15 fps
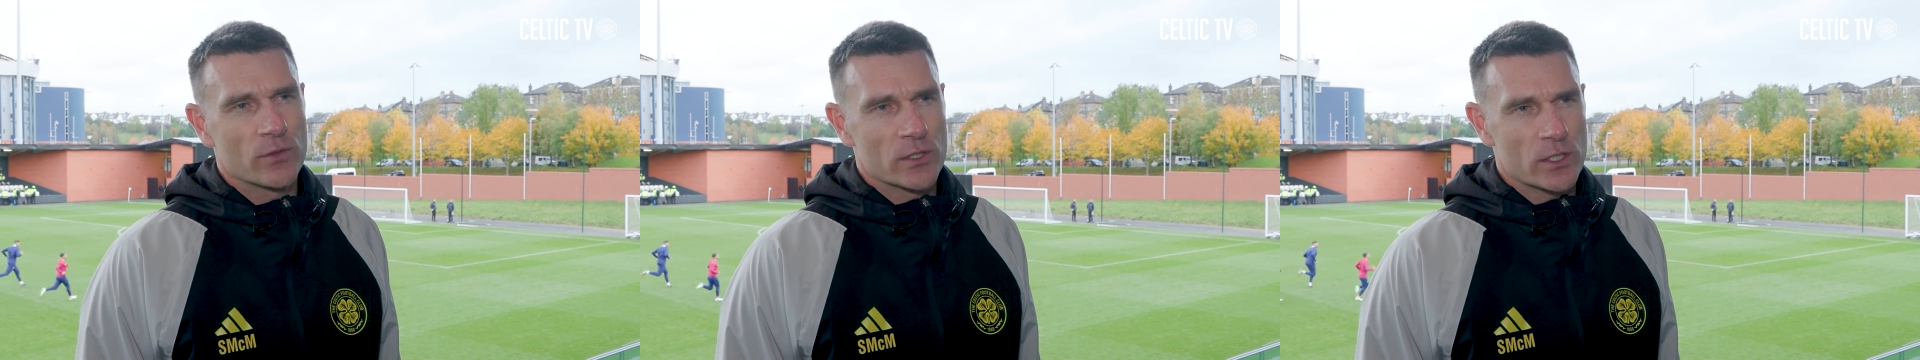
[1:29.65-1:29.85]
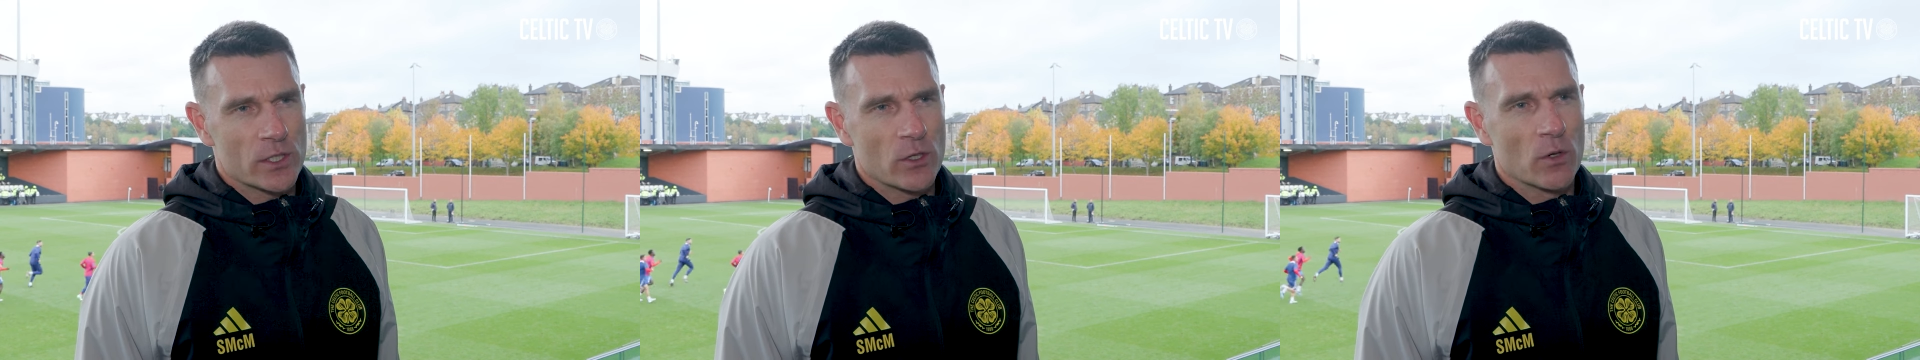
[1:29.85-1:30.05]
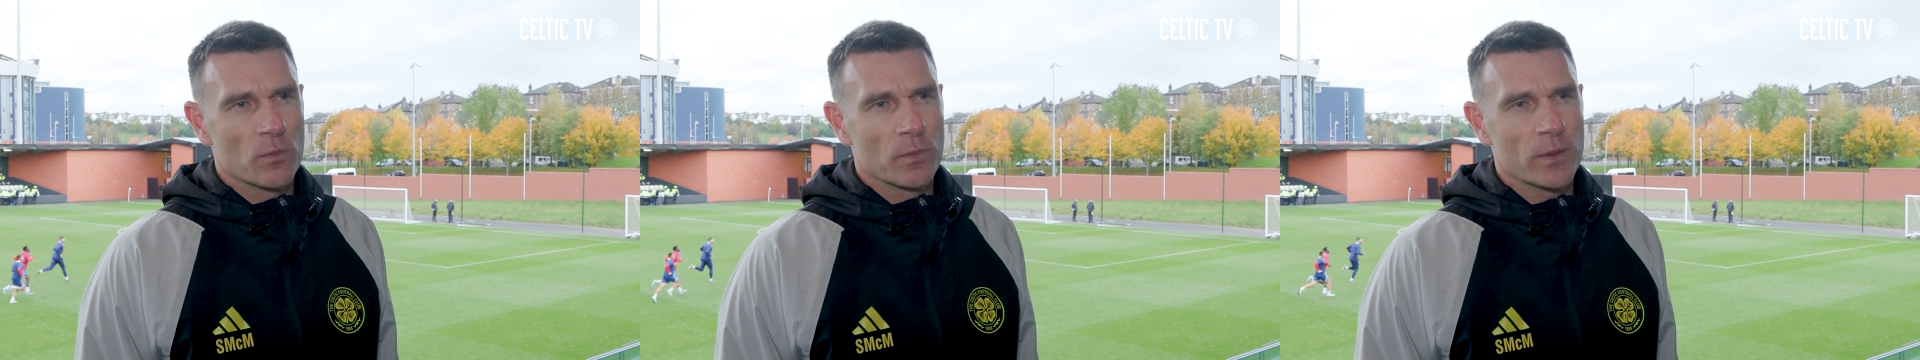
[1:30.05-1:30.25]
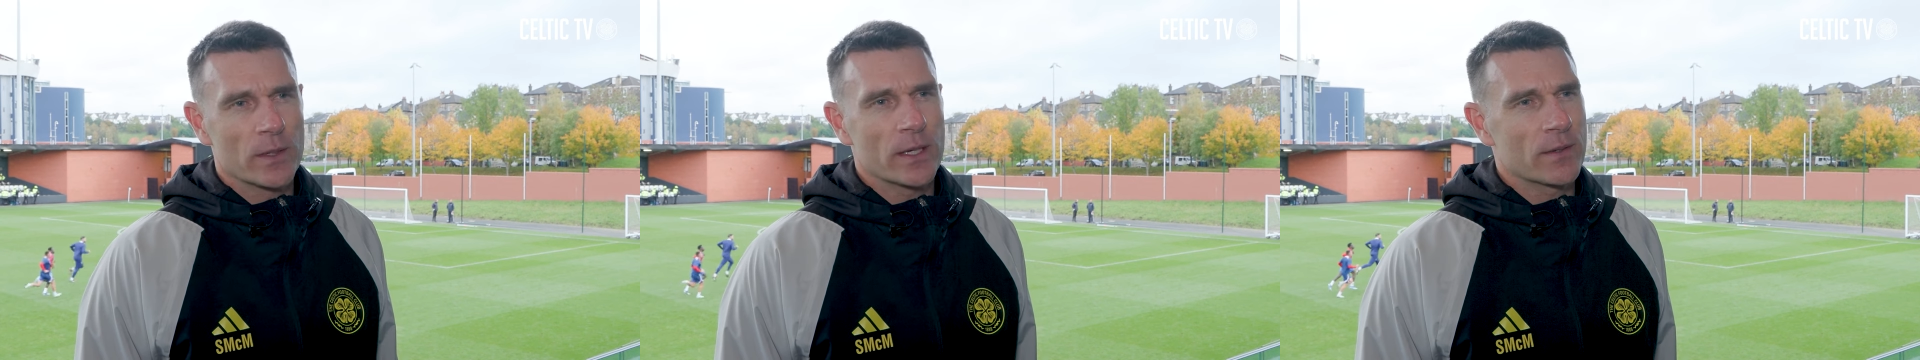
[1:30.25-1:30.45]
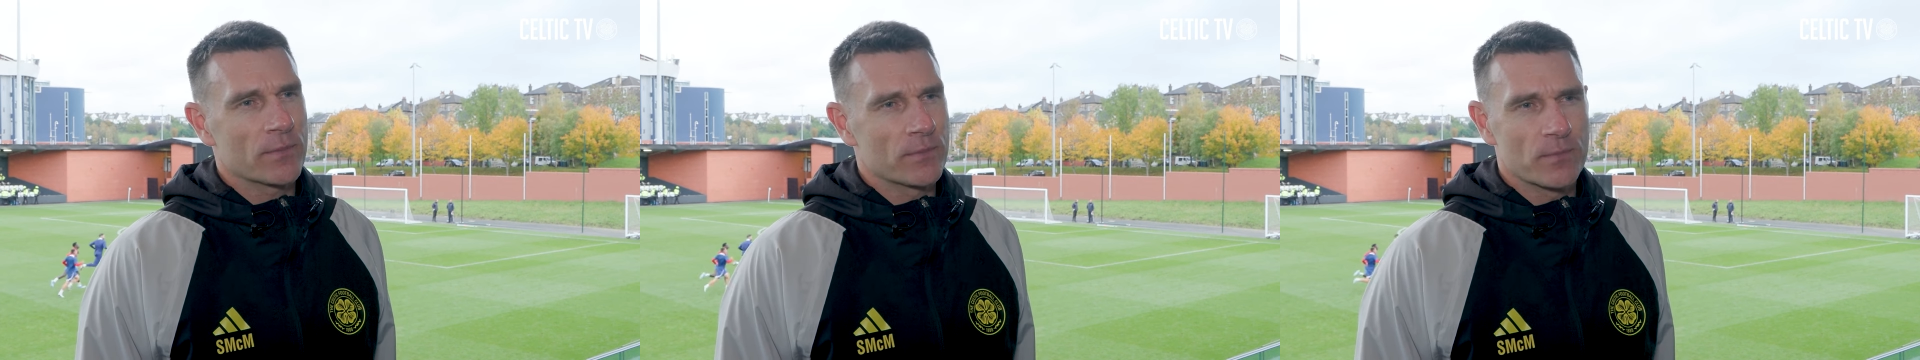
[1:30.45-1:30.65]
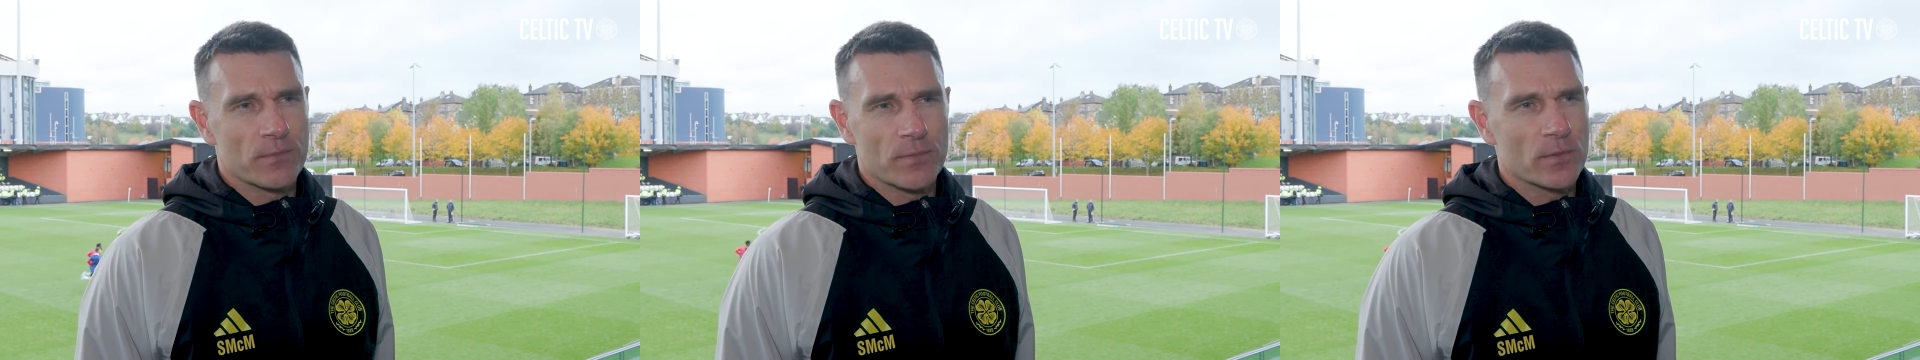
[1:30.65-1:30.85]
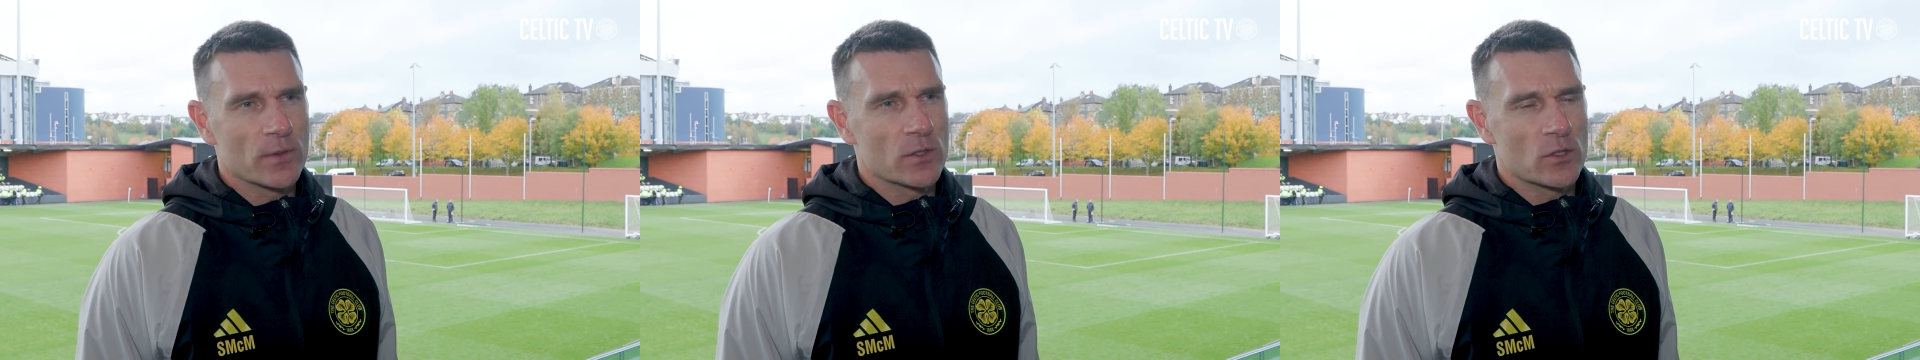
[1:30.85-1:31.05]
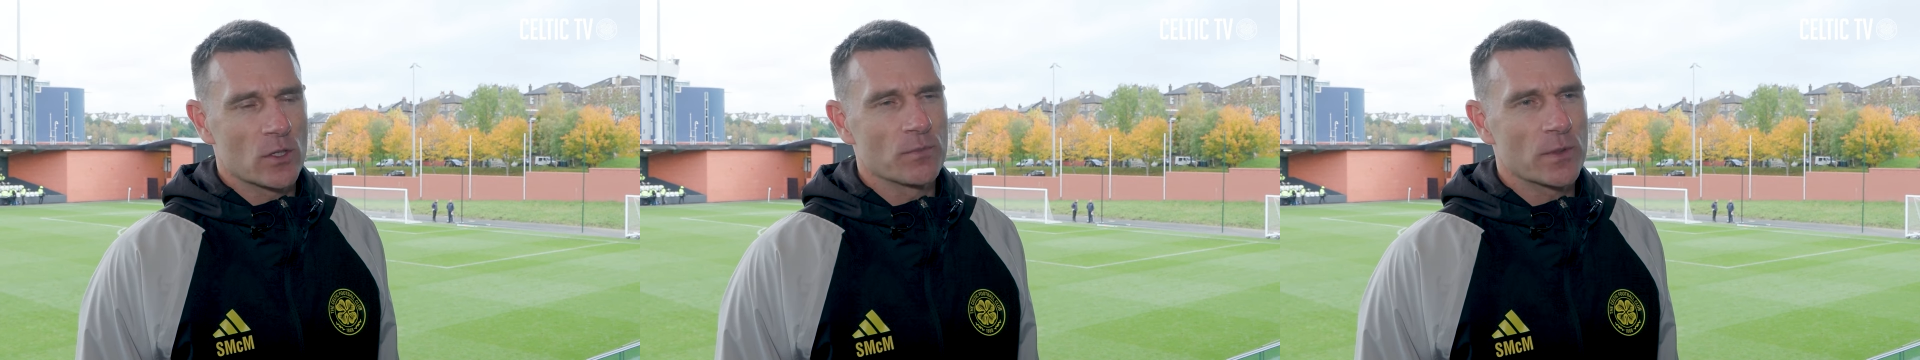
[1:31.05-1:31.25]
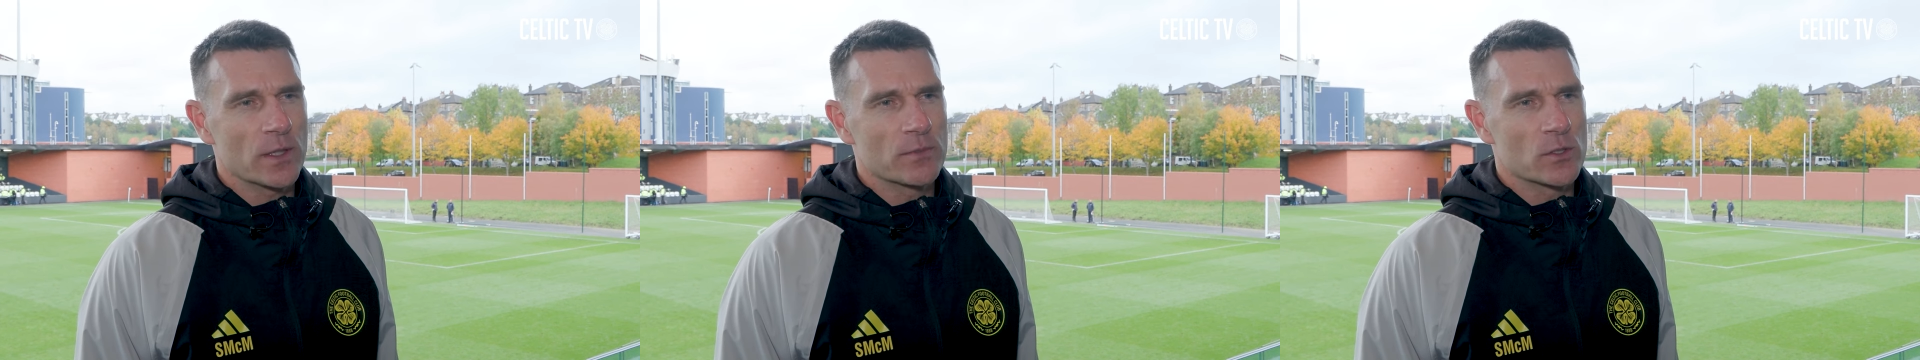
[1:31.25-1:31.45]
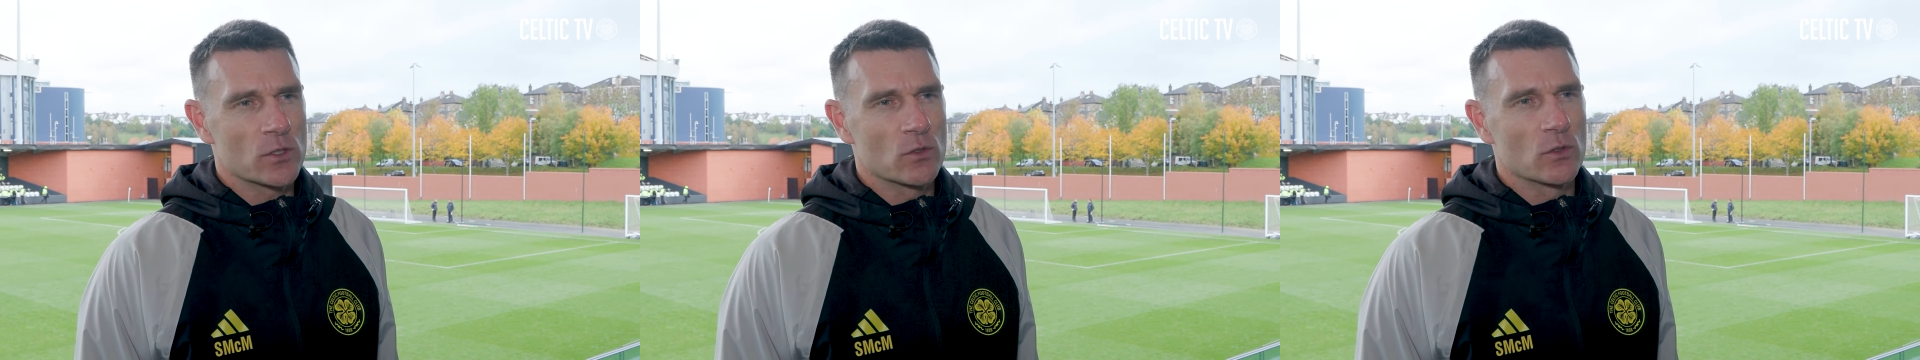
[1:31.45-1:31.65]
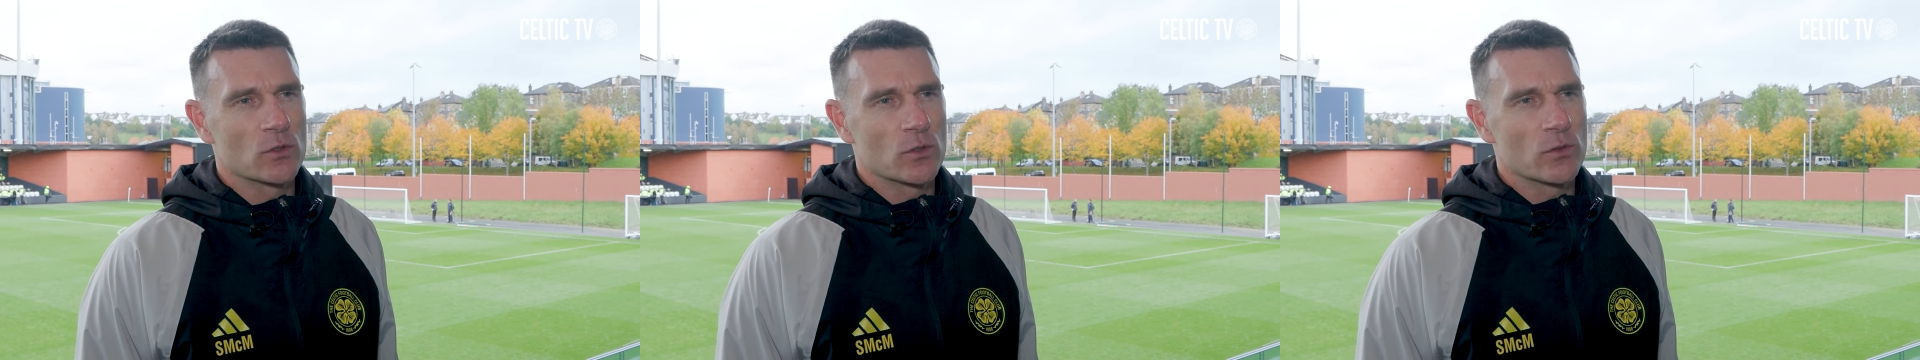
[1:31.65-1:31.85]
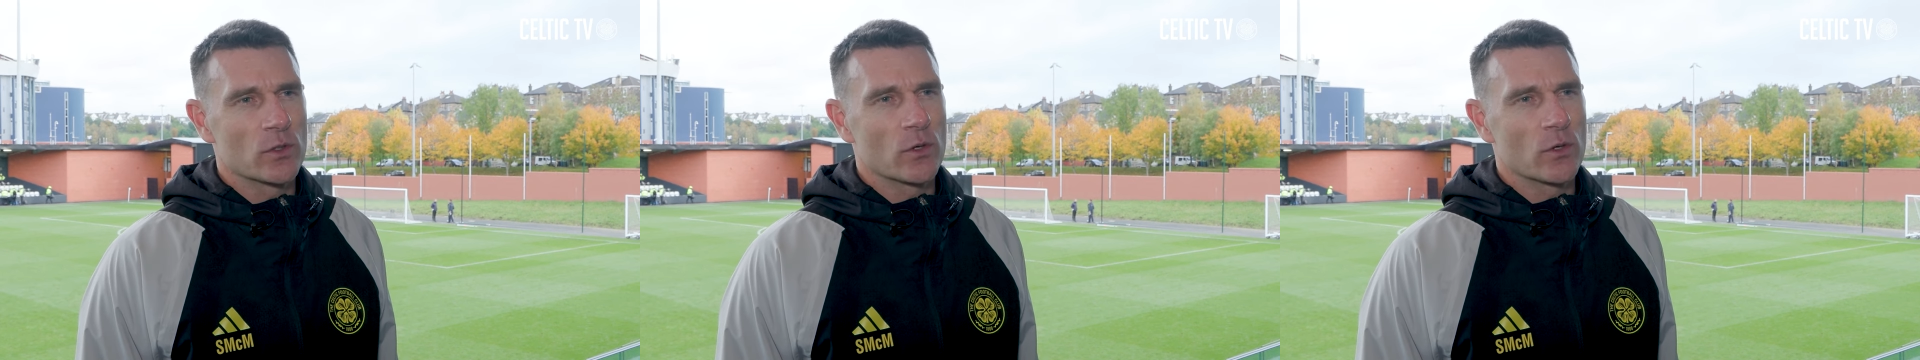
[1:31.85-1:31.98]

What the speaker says: And as a young player, sometimes it's not until